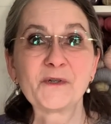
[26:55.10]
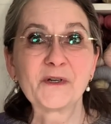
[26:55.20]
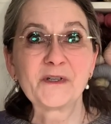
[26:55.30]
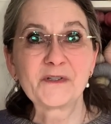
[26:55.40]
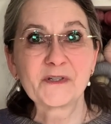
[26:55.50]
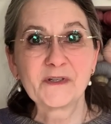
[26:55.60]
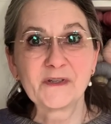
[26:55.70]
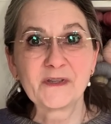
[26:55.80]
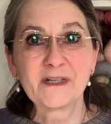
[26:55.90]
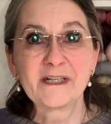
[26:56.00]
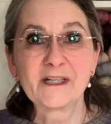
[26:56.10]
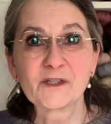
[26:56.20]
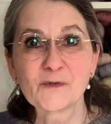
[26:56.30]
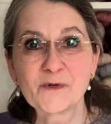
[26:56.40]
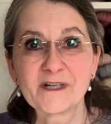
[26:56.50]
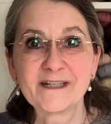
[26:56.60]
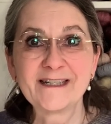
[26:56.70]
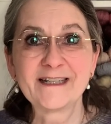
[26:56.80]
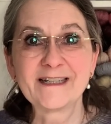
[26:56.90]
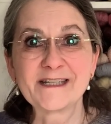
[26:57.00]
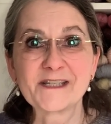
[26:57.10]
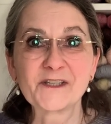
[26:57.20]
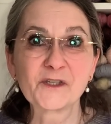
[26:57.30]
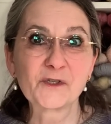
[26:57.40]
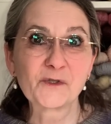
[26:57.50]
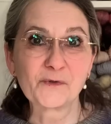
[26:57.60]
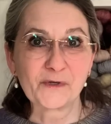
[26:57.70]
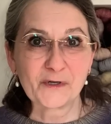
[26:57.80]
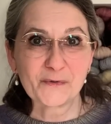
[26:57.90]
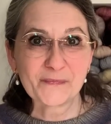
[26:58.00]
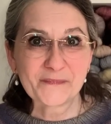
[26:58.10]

enjoyed the little tour in Knit Sister Studio.